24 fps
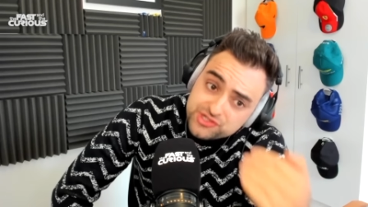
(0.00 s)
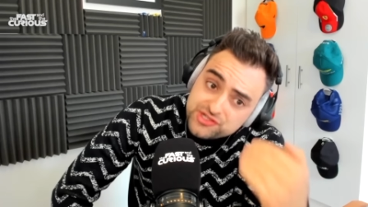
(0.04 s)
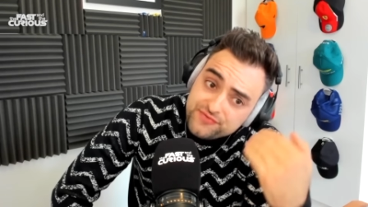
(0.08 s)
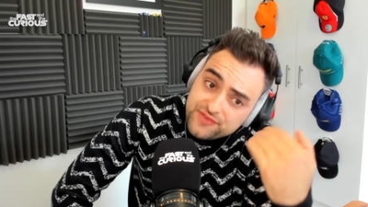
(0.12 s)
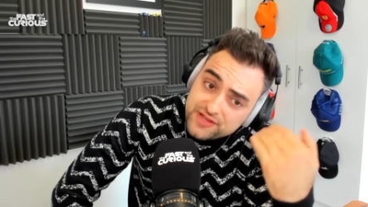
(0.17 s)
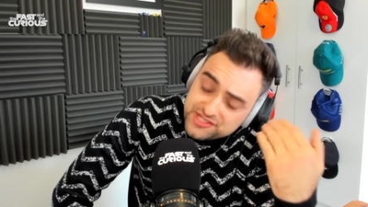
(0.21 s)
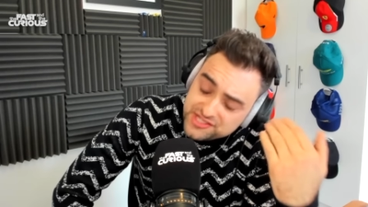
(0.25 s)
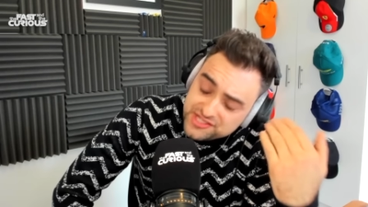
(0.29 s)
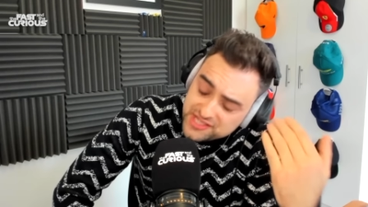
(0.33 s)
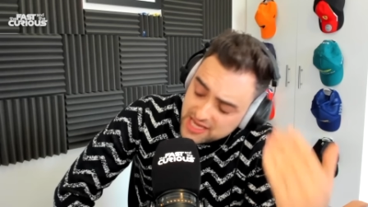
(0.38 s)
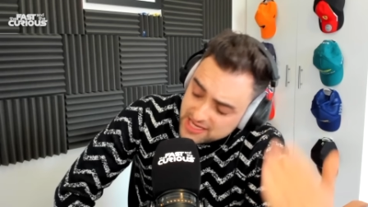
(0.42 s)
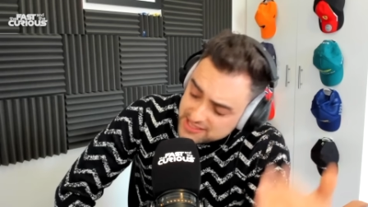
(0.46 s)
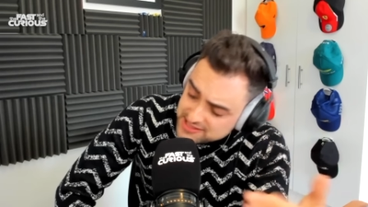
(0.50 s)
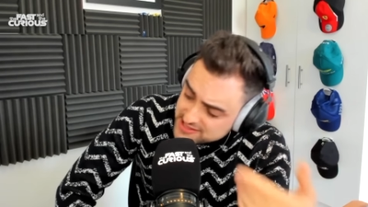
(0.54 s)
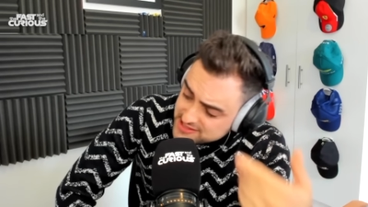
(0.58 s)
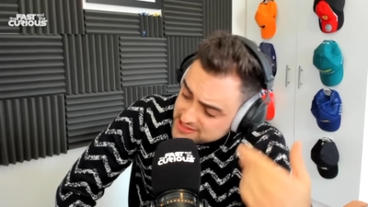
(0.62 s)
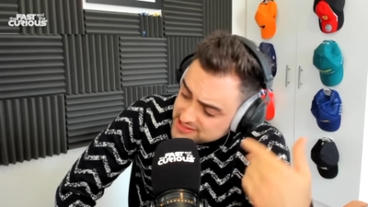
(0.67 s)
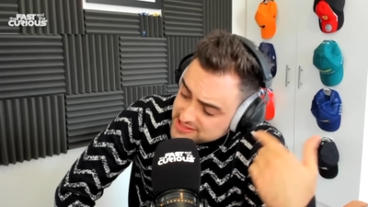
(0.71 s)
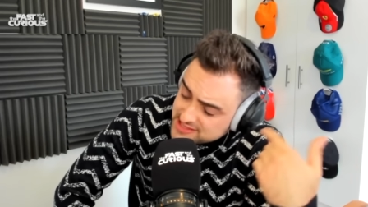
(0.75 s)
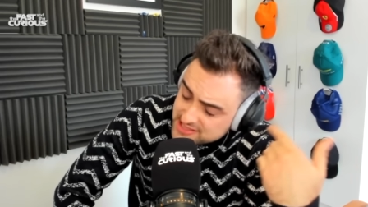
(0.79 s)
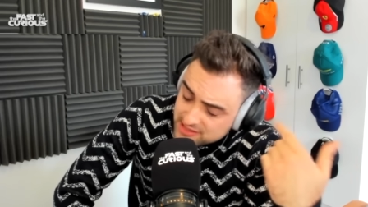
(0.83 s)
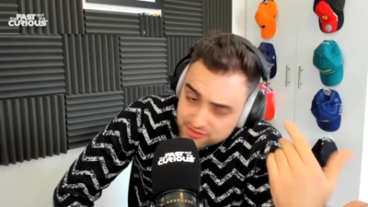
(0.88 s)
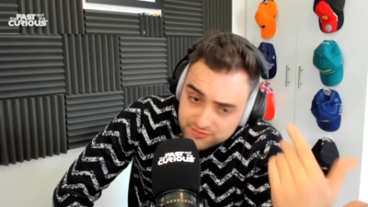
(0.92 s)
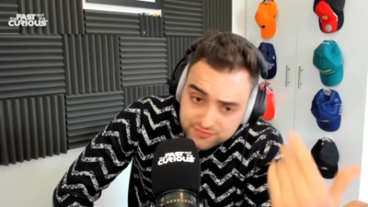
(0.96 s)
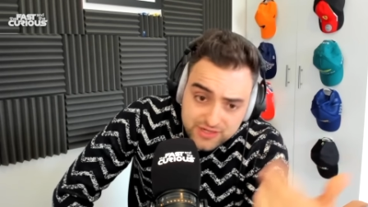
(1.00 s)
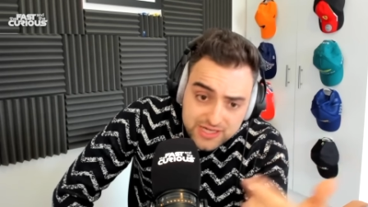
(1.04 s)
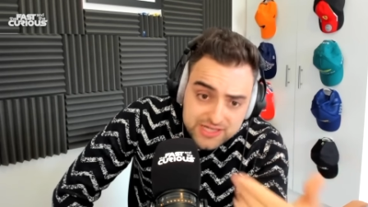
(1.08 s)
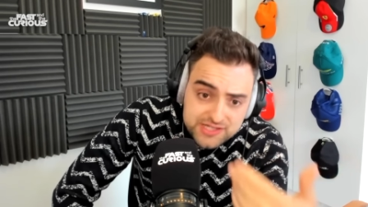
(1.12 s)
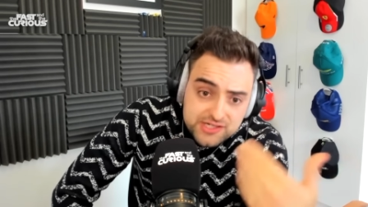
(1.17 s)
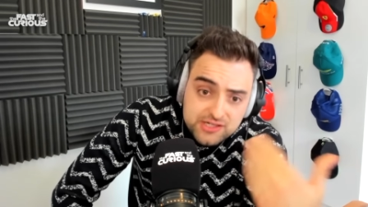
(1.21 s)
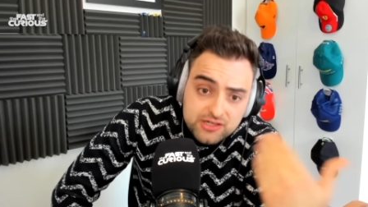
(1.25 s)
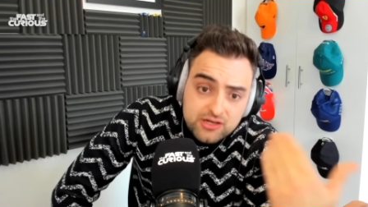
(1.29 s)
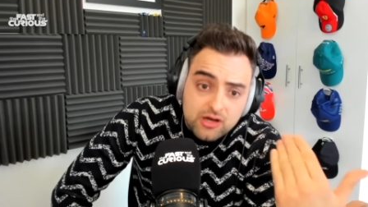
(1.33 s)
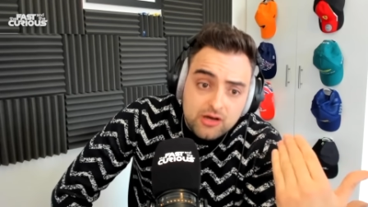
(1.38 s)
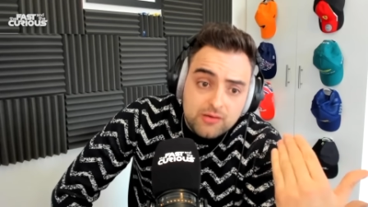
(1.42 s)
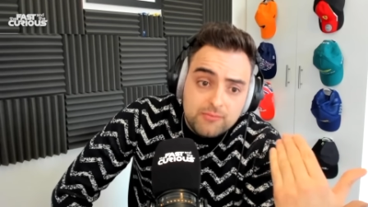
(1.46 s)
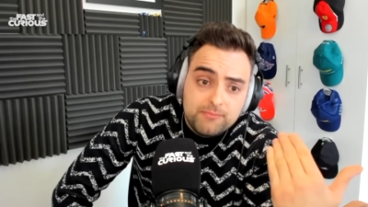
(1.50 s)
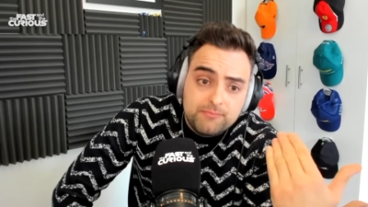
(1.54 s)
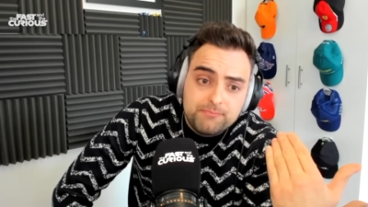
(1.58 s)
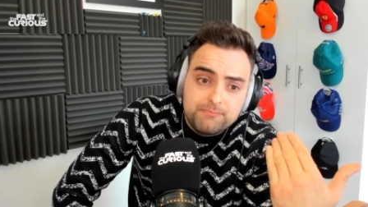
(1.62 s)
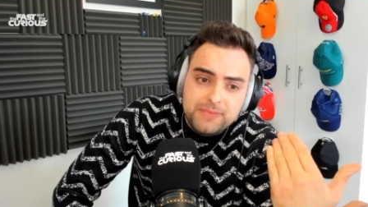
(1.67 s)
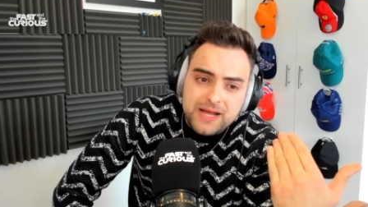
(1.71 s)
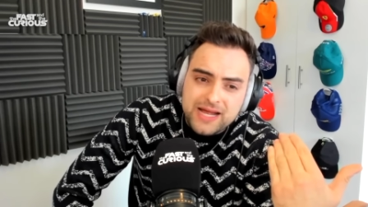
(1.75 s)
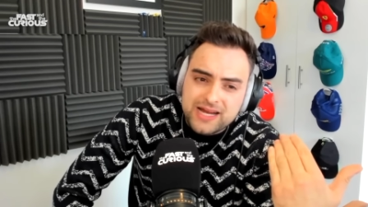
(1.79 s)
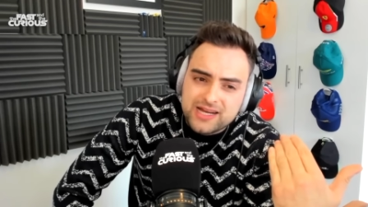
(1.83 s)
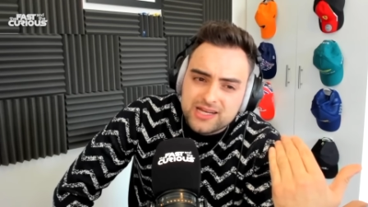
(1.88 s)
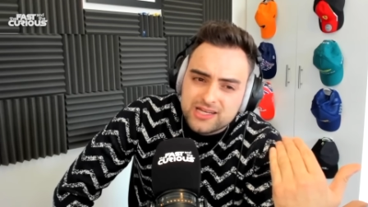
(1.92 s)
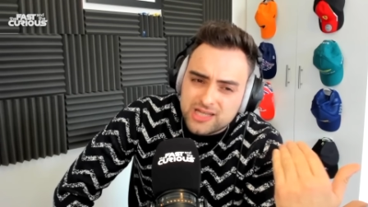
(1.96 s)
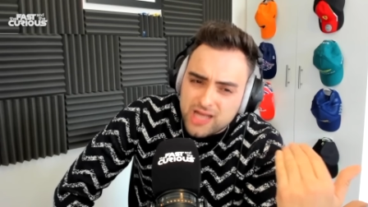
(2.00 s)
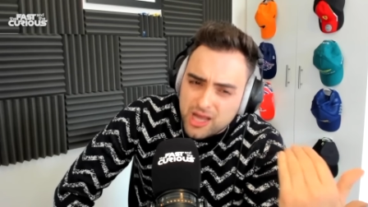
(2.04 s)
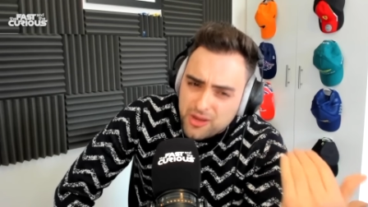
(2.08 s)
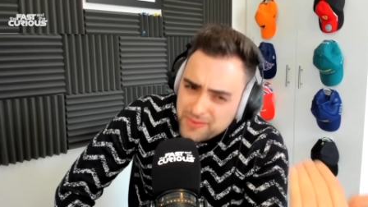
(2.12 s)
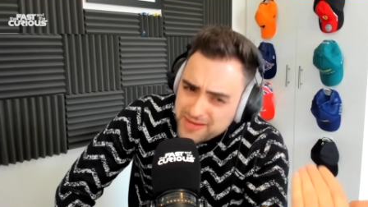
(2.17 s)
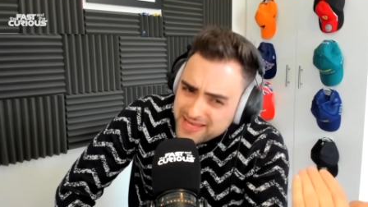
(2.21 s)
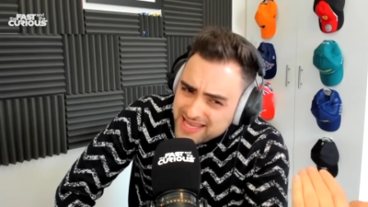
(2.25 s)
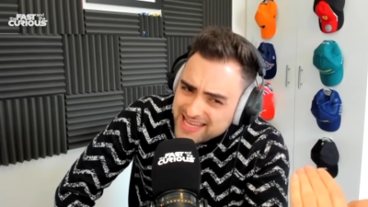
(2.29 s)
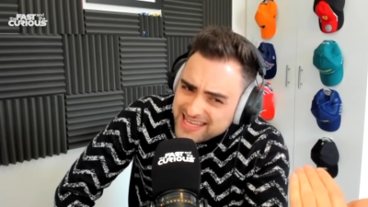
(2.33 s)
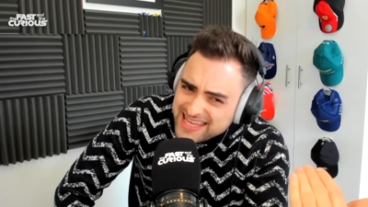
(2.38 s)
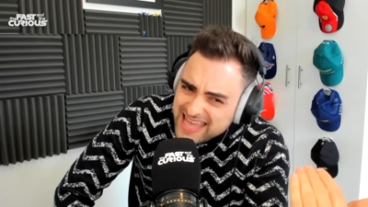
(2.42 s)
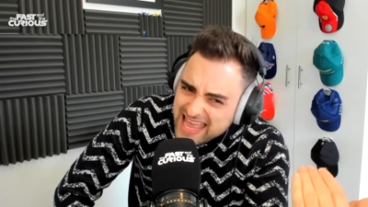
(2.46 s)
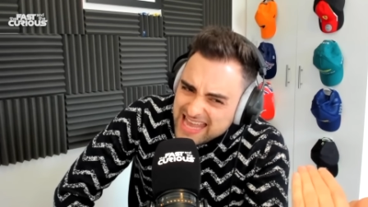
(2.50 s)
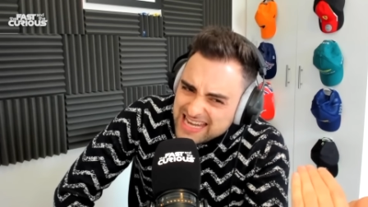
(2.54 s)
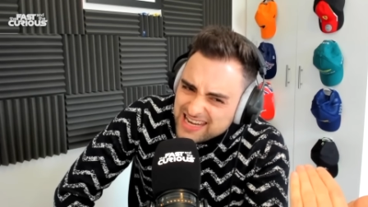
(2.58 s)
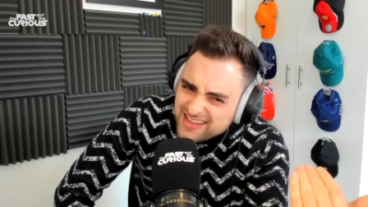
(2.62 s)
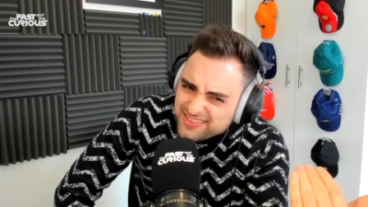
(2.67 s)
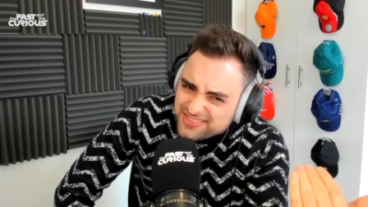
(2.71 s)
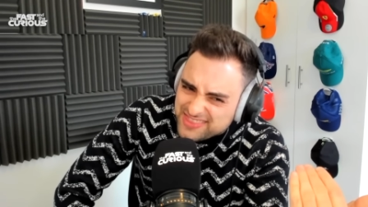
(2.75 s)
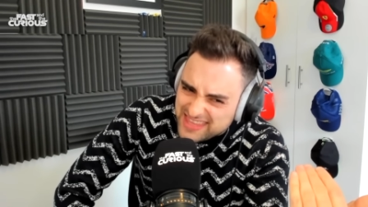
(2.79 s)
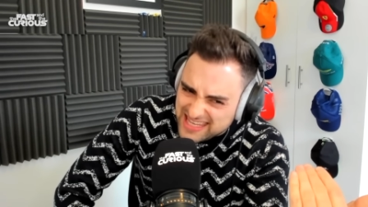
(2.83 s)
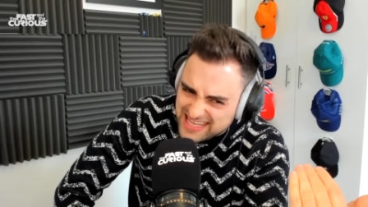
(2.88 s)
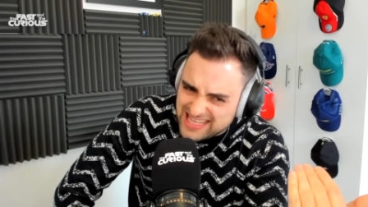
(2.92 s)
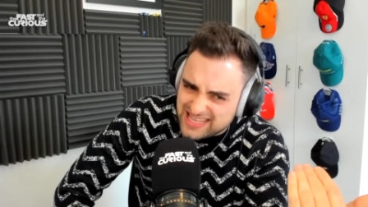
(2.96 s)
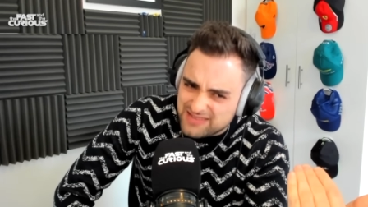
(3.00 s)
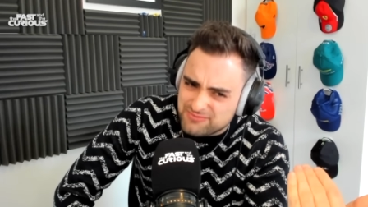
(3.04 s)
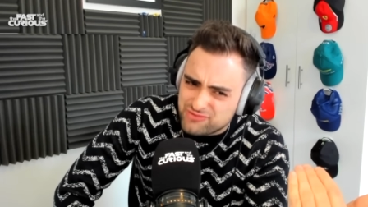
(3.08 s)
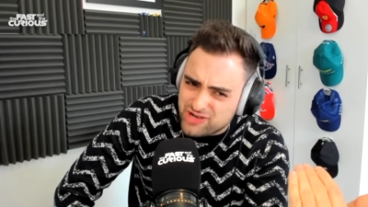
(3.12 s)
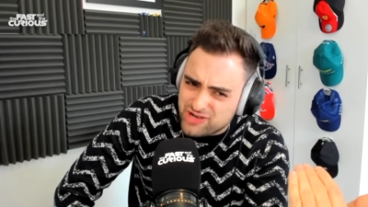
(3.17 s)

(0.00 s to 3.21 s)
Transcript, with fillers: investigated until the race got back going again. I think I'm